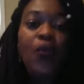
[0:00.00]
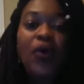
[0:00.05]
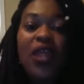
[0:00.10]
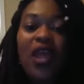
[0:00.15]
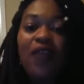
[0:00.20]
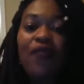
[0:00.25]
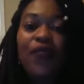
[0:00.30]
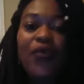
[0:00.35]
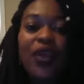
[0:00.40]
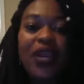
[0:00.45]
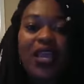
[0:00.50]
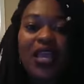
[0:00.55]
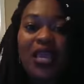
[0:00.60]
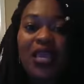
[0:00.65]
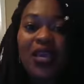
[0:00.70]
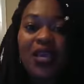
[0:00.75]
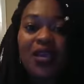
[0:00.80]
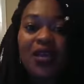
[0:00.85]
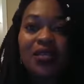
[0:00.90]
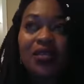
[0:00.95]
Whatever it
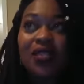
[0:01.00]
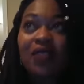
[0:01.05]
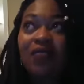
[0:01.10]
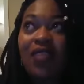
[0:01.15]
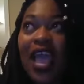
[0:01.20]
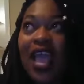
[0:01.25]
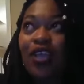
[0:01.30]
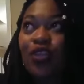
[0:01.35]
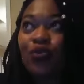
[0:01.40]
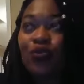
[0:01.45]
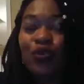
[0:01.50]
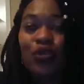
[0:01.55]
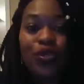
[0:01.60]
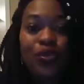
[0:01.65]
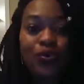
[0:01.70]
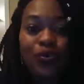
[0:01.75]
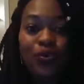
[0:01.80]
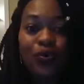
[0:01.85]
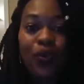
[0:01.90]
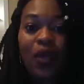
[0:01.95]
is that you
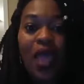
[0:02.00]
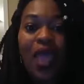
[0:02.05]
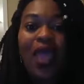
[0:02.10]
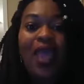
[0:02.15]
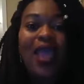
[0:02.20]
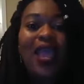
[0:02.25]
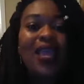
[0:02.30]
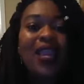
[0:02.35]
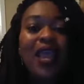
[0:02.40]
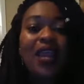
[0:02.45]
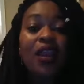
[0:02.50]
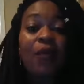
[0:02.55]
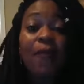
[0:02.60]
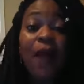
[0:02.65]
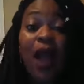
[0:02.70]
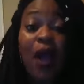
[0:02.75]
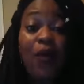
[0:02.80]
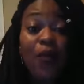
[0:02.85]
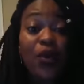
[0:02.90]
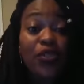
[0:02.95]
do, it ain't
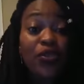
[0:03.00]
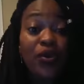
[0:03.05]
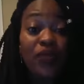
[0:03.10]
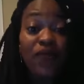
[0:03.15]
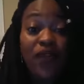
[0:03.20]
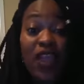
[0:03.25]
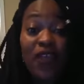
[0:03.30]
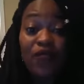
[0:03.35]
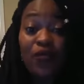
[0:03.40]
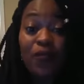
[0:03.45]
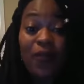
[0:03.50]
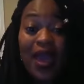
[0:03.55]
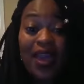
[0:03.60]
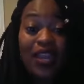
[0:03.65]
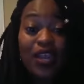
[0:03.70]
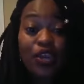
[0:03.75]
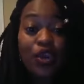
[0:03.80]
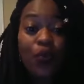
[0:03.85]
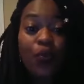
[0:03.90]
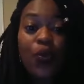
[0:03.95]
about whether if
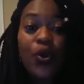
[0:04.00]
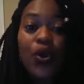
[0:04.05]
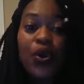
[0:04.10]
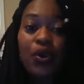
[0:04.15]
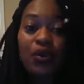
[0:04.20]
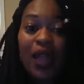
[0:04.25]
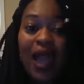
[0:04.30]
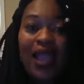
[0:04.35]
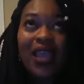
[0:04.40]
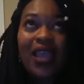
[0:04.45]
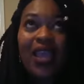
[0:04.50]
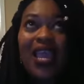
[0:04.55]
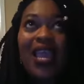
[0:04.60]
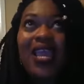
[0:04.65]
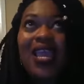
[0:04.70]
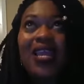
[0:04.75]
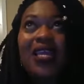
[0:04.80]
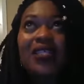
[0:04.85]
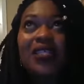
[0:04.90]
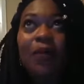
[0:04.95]
everybody in the world like it.
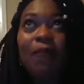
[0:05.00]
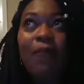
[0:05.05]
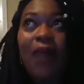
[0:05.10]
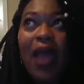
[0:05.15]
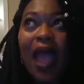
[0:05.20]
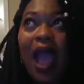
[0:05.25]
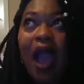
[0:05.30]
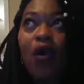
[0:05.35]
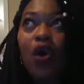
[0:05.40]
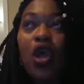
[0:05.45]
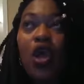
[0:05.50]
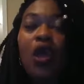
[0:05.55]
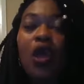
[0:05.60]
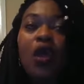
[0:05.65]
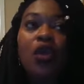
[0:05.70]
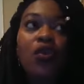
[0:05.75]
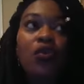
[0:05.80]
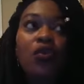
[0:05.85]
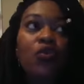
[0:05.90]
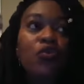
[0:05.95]
It is about
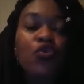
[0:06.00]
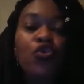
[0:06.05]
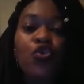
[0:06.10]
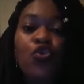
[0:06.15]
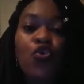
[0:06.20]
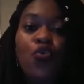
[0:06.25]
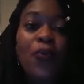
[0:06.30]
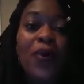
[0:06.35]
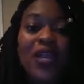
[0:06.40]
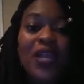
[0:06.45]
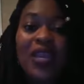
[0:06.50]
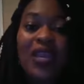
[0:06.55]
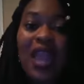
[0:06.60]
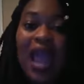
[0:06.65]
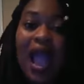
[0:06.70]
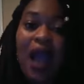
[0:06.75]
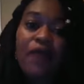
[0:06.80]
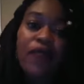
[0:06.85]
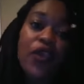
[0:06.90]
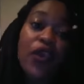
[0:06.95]
you putting it
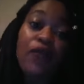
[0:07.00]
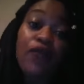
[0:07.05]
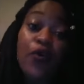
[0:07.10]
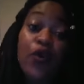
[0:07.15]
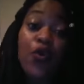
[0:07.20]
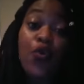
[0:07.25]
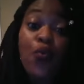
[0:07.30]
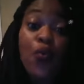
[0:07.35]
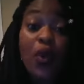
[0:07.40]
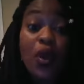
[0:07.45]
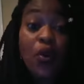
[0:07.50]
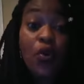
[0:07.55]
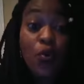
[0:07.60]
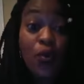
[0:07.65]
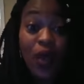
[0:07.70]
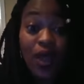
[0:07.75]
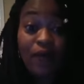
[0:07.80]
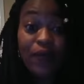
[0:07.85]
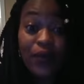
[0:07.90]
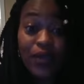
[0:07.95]
out there for
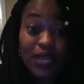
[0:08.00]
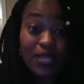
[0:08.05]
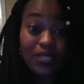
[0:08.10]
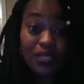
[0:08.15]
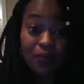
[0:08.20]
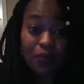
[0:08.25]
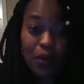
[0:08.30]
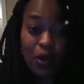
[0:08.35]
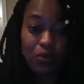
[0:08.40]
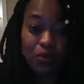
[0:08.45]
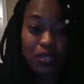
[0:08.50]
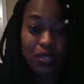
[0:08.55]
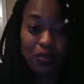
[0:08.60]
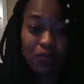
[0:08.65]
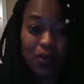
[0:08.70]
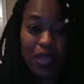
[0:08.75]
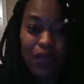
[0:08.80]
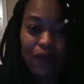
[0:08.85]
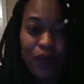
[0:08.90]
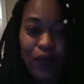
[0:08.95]
whoever it's supposed
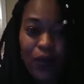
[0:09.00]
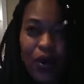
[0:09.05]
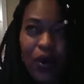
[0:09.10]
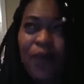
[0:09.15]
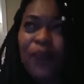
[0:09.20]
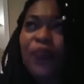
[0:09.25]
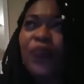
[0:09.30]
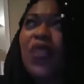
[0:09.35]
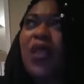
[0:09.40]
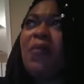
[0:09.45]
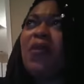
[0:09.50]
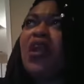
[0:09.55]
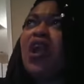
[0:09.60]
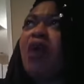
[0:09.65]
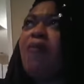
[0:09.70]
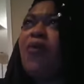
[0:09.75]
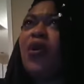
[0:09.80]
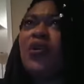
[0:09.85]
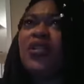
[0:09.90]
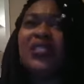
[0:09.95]
to be for. I mean,
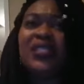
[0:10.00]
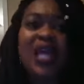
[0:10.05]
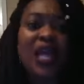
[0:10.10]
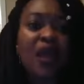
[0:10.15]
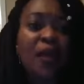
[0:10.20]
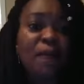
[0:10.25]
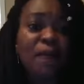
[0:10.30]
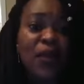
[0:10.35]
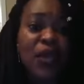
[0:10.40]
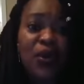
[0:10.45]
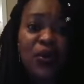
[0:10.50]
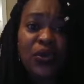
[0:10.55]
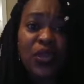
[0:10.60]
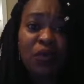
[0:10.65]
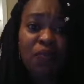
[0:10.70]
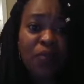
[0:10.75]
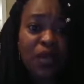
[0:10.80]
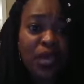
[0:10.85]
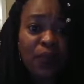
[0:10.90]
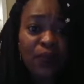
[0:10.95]
come on, it's like 1
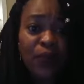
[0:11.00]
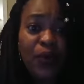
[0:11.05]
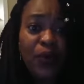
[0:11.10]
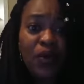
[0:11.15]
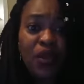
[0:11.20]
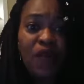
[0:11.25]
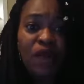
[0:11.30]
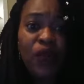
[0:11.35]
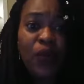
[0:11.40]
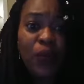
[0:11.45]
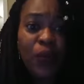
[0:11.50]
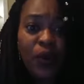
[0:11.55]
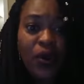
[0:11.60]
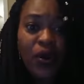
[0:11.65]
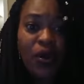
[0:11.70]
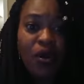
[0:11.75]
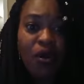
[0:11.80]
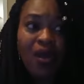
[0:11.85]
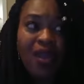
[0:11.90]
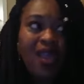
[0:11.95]
billion people in the
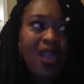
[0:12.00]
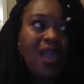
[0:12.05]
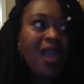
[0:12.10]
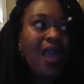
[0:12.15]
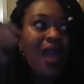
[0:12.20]
world.